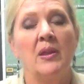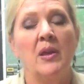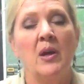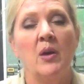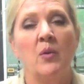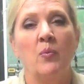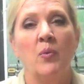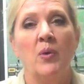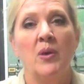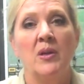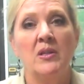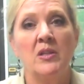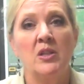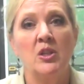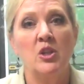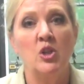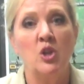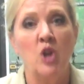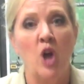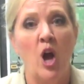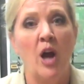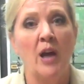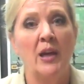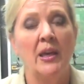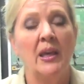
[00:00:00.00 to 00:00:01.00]
that was
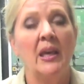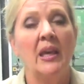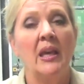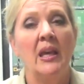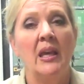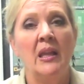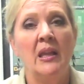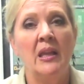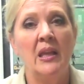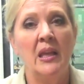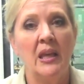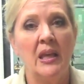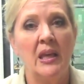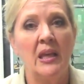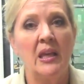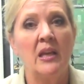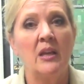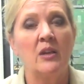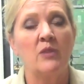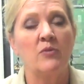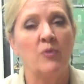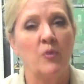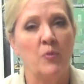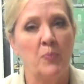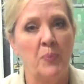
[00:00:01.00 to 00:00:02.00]
jogging in the
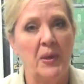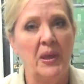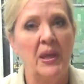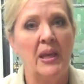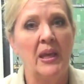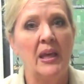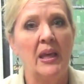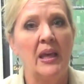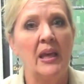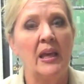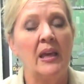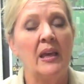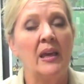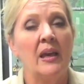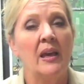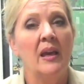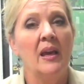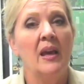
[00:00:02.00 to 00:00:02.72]
heat for PE